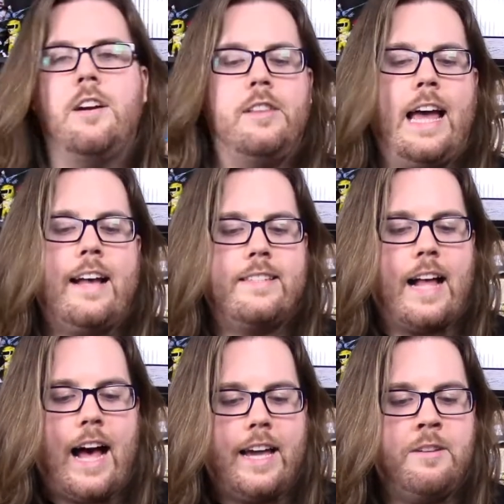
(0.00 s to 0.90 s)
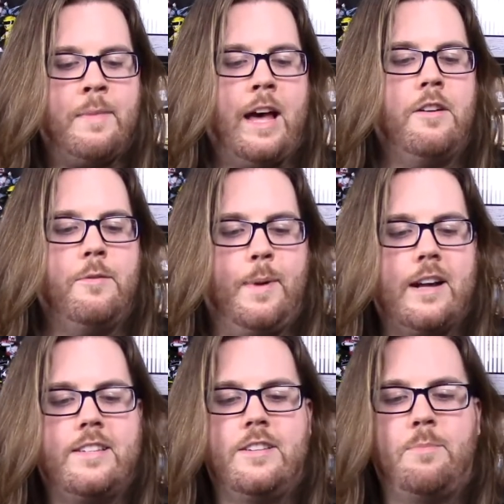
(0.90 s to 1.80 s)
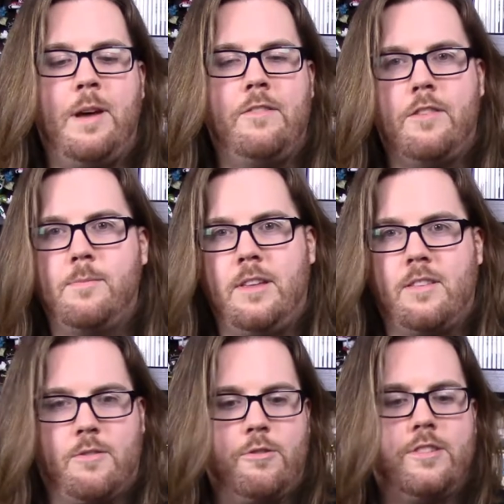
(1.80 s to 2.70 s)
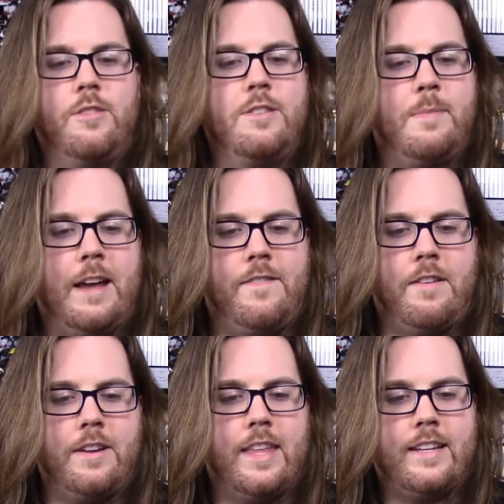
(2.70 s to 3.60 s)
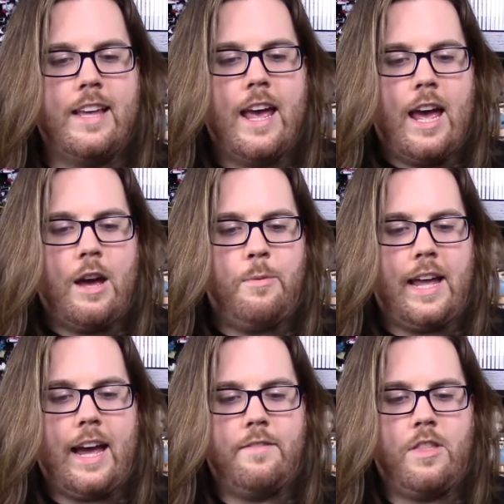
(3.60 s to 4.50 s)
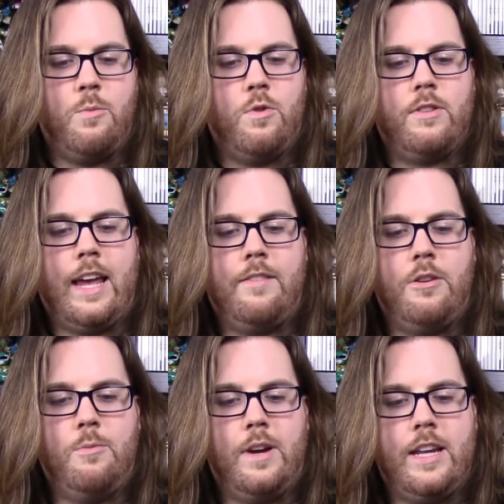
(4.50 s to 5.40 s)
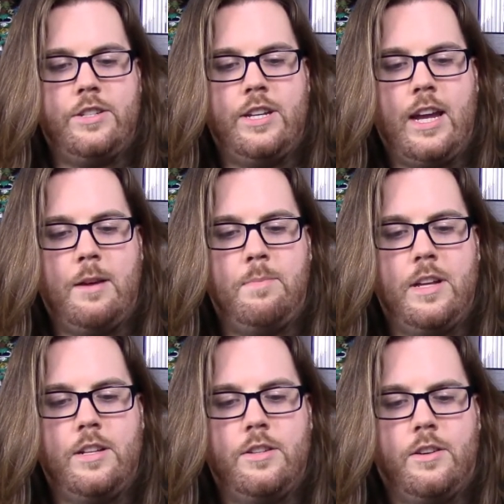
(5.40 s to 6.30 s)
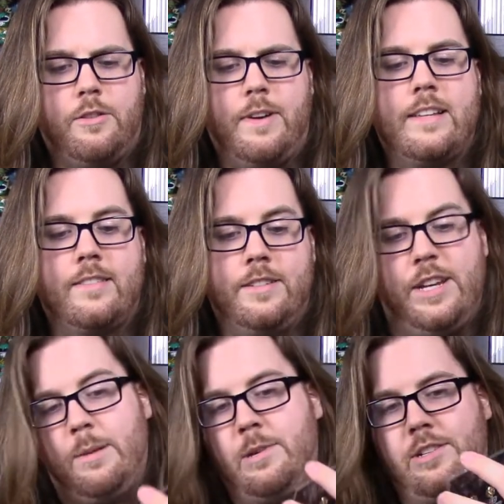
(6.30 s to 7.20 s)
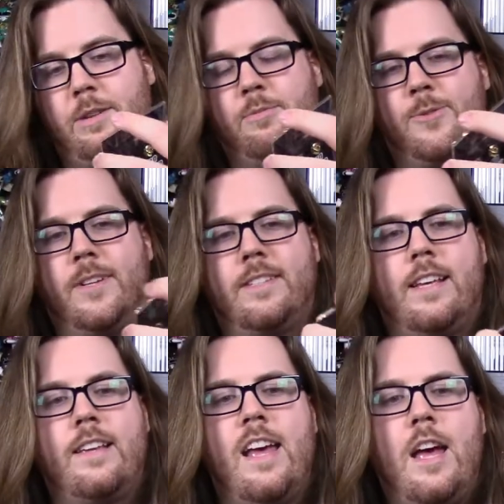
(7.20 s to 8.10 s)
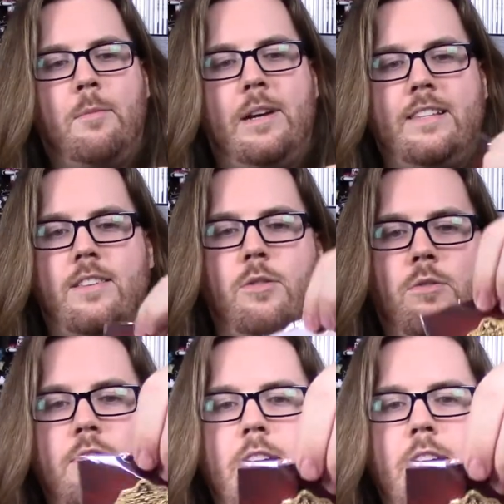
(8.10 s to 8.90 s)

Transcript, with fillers: our last item out of the box is our pin for the month, of course, always my favorite things. And we have the World Heavyweight Championship, or Wrestling Championship is what it says, but it's the old